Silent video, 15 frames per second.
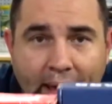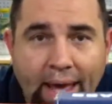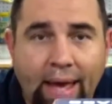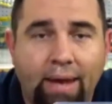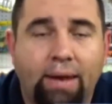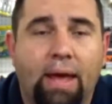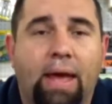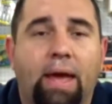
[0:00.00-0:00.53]

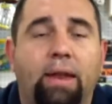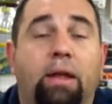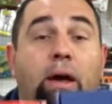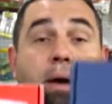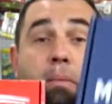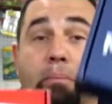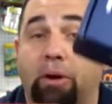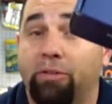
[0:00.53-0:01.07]
Head to head,
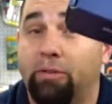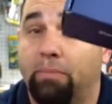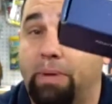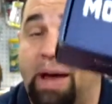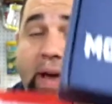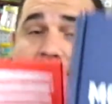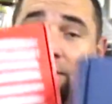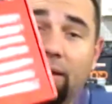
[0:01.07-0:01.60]

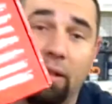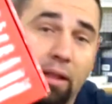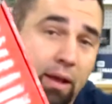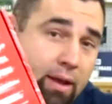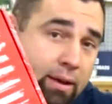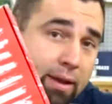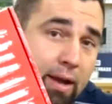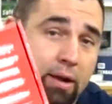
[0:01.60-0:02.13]
Monsterbass,
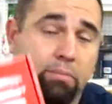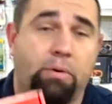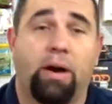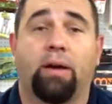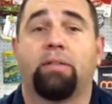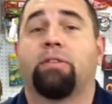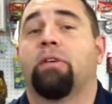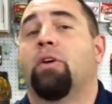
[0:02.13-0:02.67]
Lucky Tackle
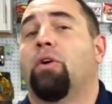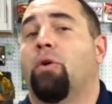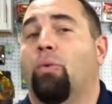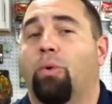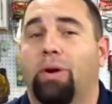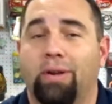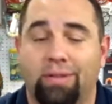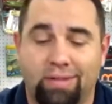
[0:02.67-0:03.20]
Box.
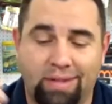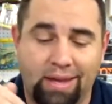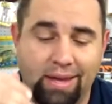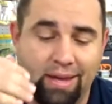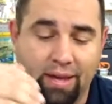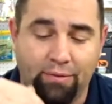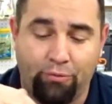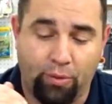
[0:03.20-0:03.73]
We're gonna
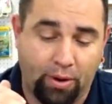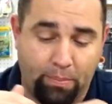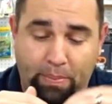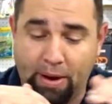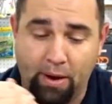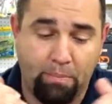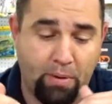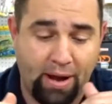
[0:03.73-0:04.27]
see if we
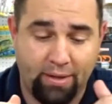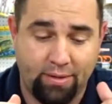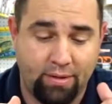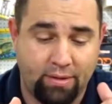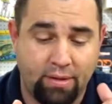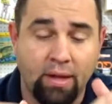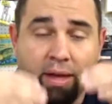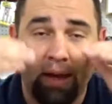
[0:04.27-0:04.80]
compare
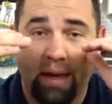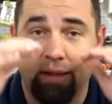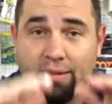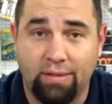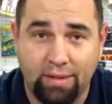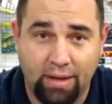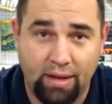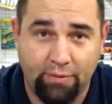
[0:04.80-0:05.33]
prices and
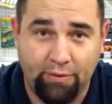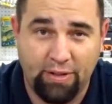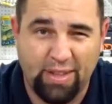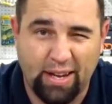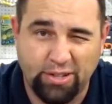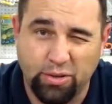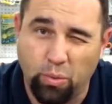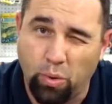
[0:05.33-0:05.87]
see if it's
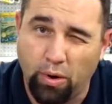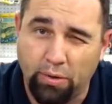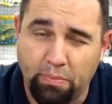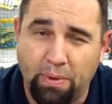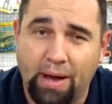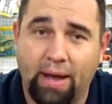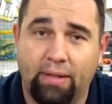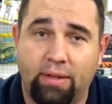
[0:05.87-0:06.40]
actually worth
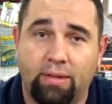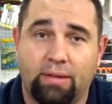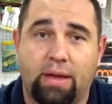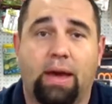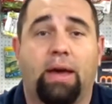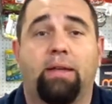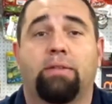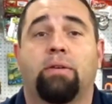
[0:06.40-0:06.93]
buying these
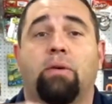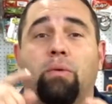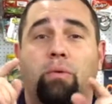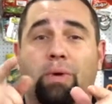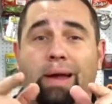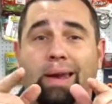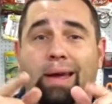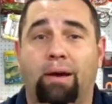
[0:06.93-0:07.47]
guys
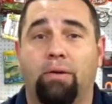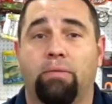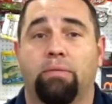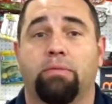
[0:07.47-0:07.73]
right now.